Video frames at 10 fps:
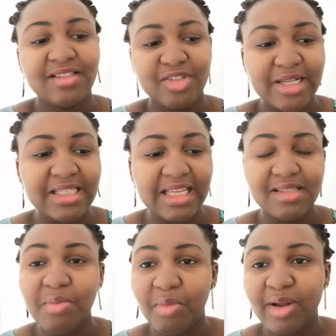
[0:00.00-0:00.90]
try to
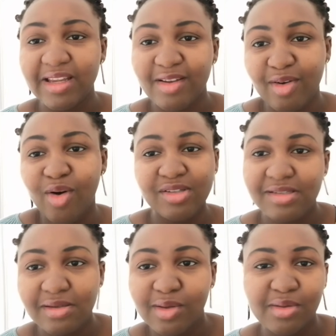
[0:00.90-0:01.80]
get some money or
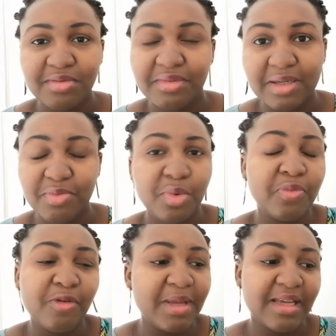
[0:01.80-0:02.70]
hustle. It,
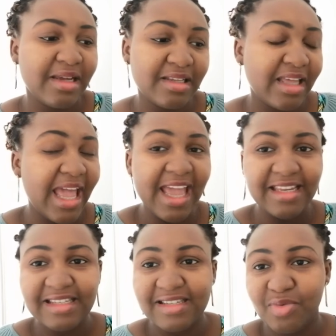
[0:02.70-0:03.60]
for me, the
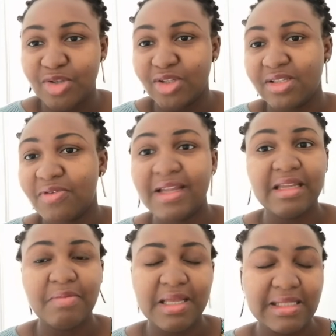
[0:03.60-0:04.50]
end was just
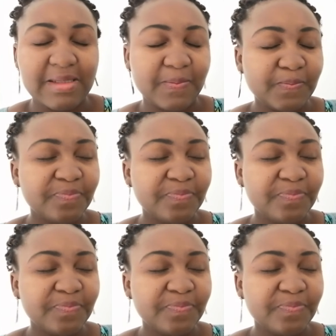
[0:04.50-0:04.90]
finding means.